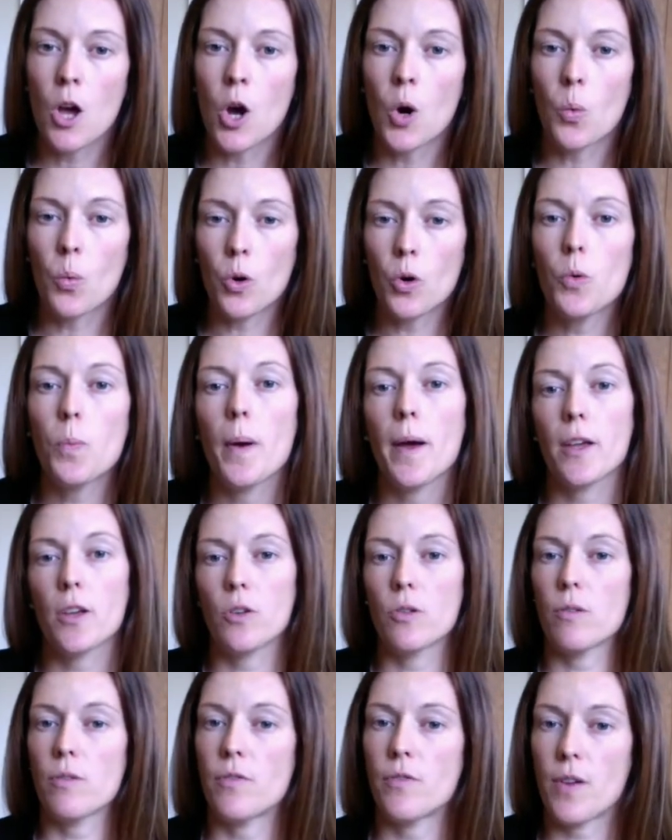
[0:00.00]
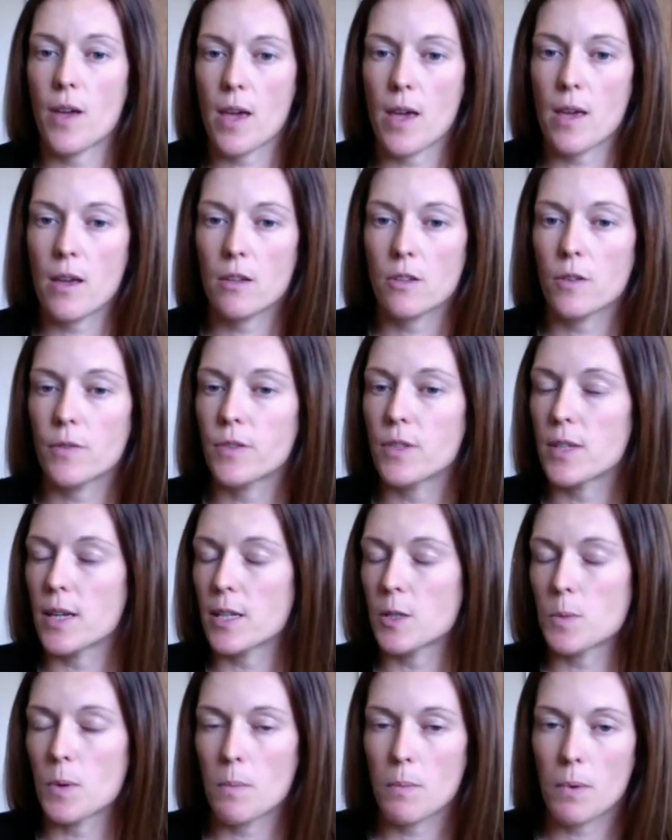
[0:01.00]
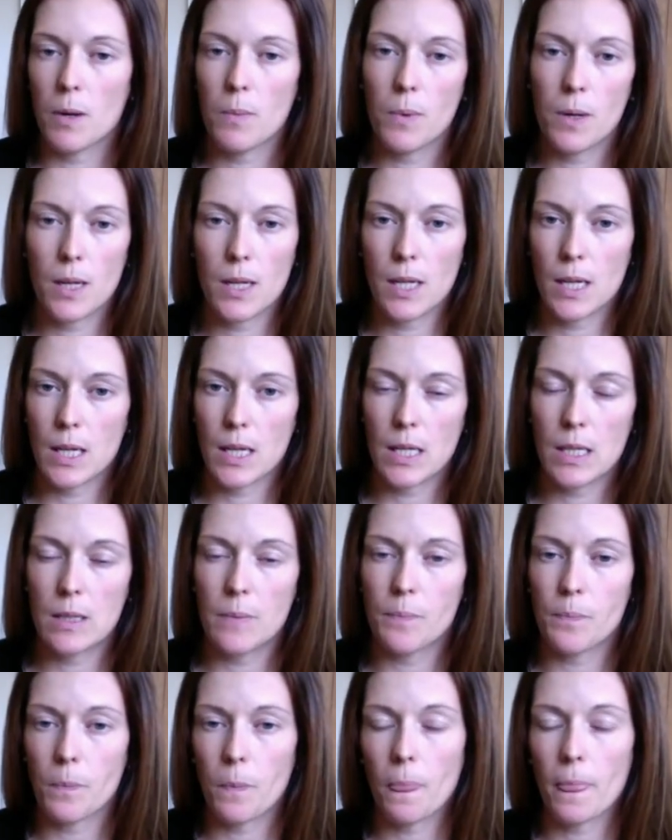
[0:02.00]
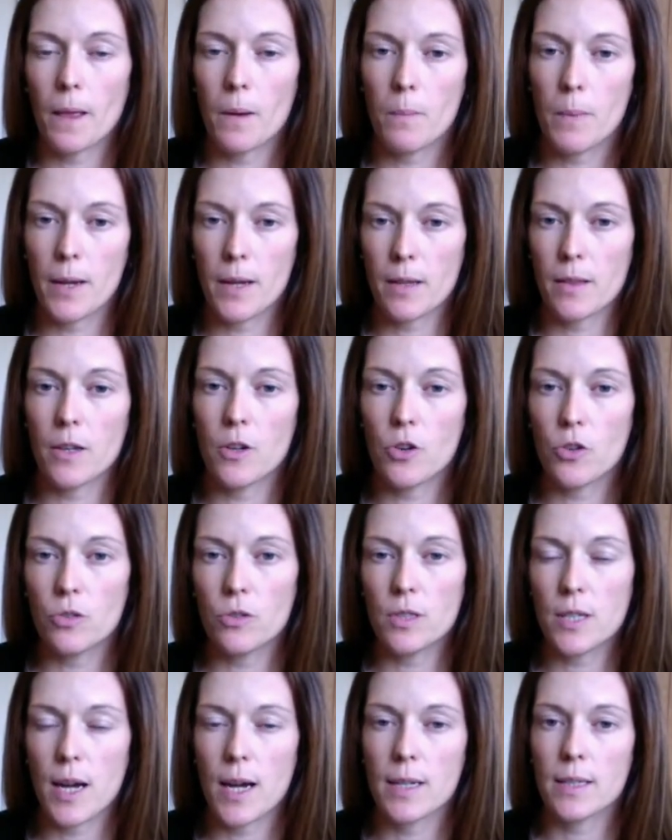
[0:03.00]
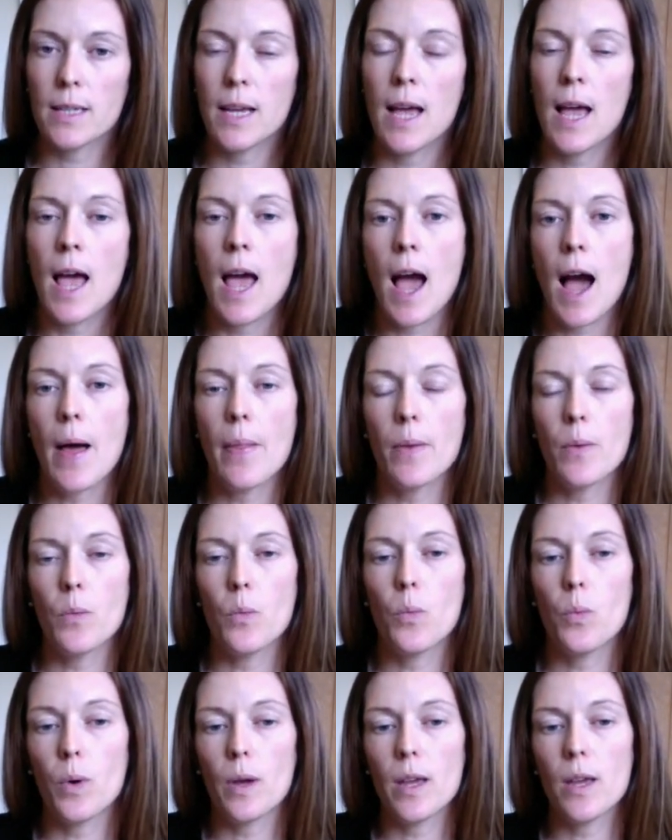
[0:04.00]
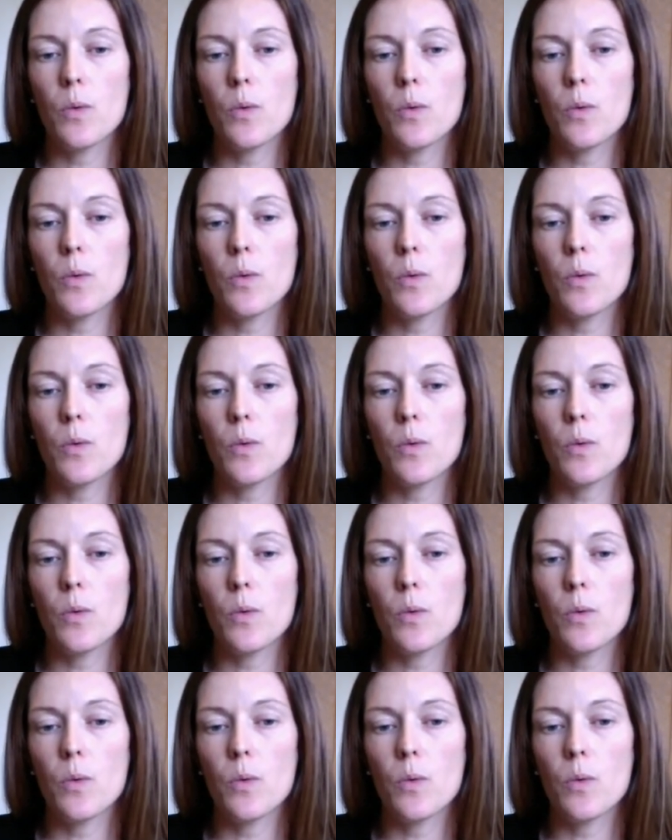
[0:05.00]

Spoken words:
we'll pay you a fee, because obviously they spent many, many years making their contacts, and then we